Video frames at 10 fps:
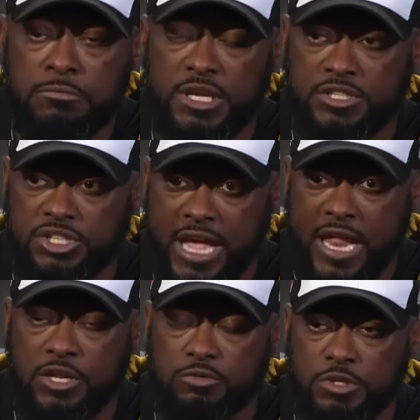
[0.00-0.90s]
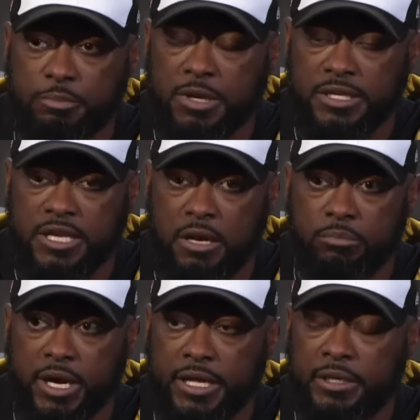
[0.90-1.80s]
it's a challenge when you play Tom
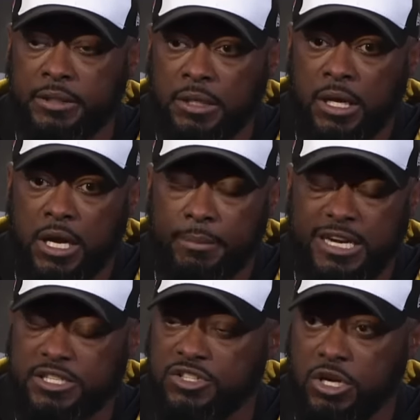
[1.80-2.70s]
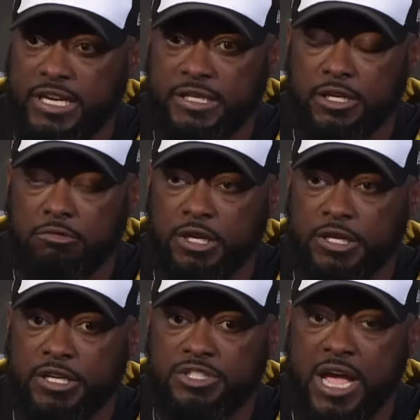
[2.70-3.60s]
Brady. I just thought they did a really
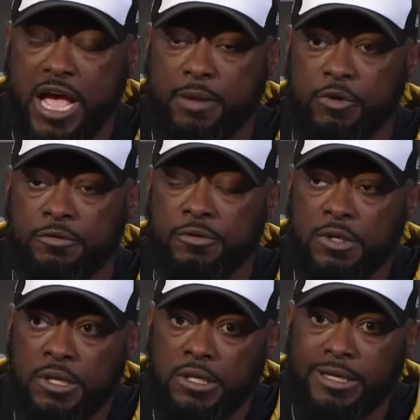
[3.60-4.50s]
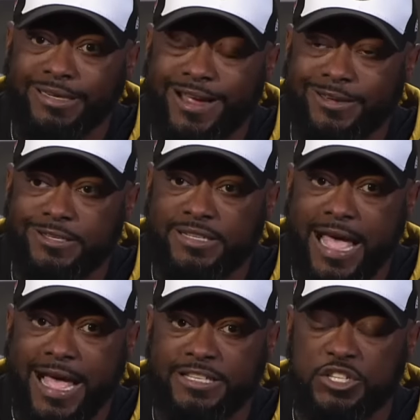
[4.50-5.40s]
good job of letting our
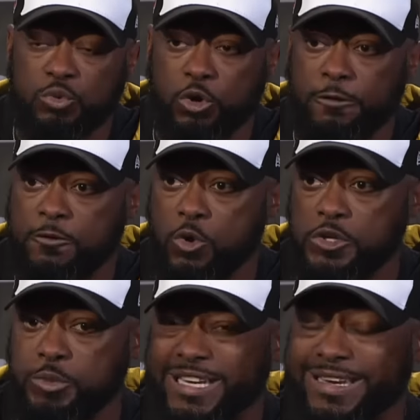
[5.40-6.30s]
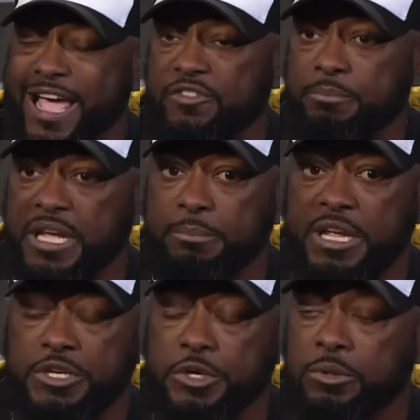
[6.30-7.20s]
disguises work for us. We didn't have a big
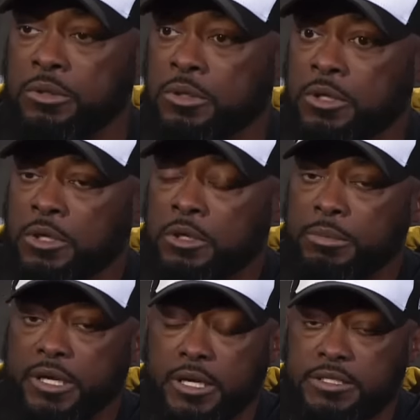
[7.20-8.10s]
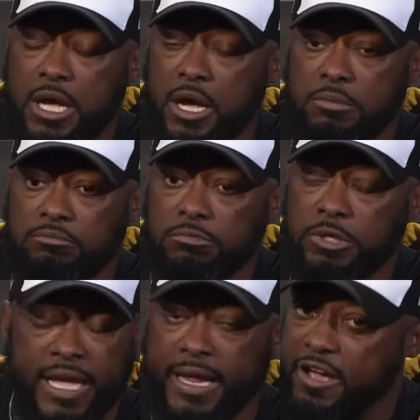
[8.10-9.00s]
menu because we
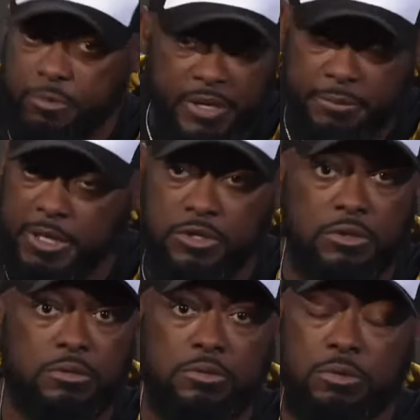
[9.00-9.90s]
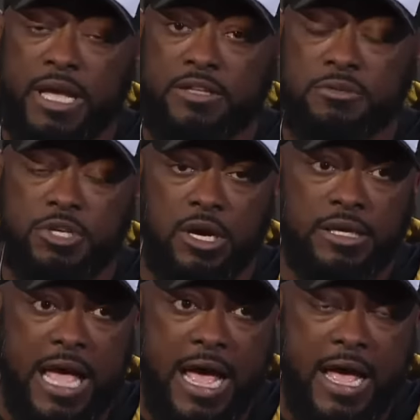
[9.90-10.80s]
can't have a big menu. We got some young
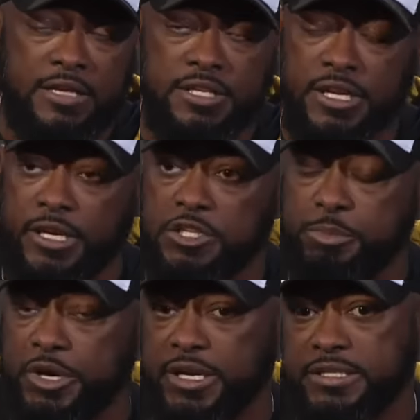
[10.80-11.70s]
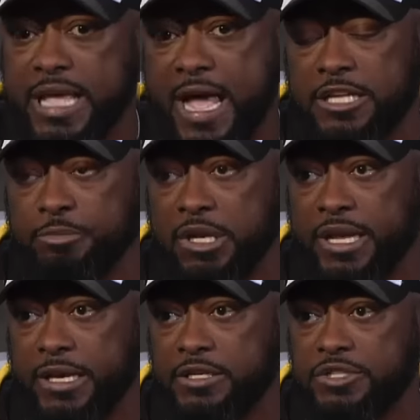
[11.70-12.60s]
guys and inexperienced guys
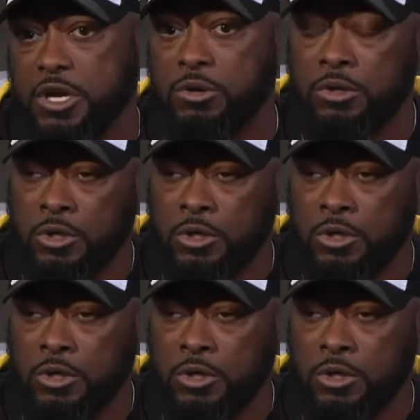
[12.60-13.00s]
playing. And so